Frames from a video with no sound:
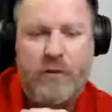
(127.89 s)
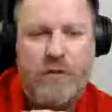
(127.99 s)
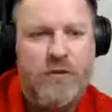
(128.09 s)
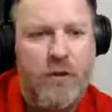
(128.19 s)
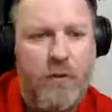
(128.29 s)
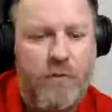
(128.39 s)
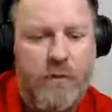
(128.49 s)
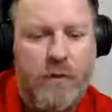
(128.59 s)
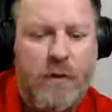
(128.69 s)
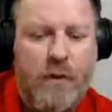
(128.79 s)
So
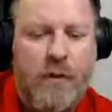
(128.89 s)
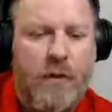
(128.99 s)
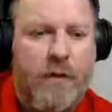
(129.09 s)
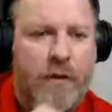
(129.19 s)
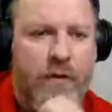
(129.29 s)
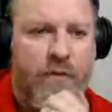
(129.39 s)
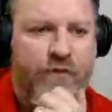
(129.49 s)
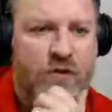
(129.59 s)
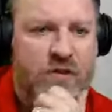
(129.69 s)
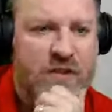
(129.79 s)

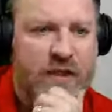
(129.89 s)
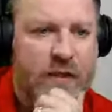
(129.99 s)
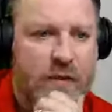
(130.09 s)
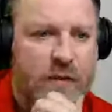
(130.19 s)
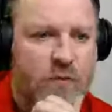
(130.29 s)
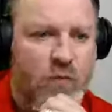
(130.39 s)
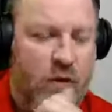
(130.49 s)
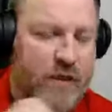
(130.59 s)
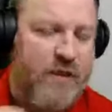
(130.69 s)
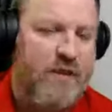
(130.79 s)
first thing
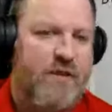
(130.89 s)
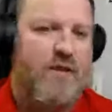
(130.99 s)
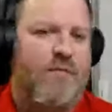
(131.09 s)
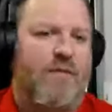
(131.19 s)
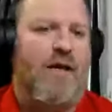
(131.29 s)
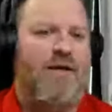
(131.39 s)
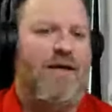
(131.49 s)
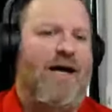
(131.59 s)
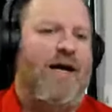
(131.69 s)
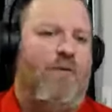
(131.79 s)
was
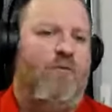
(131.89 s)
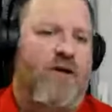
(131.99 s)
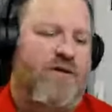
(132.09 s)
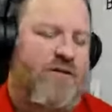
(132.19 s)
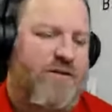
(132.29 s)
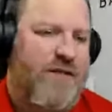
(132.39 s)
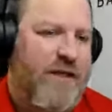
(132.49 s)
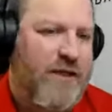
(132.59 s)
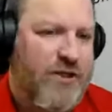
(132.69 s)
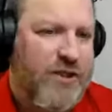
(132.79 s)
I would
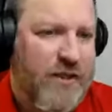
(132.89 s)
teach it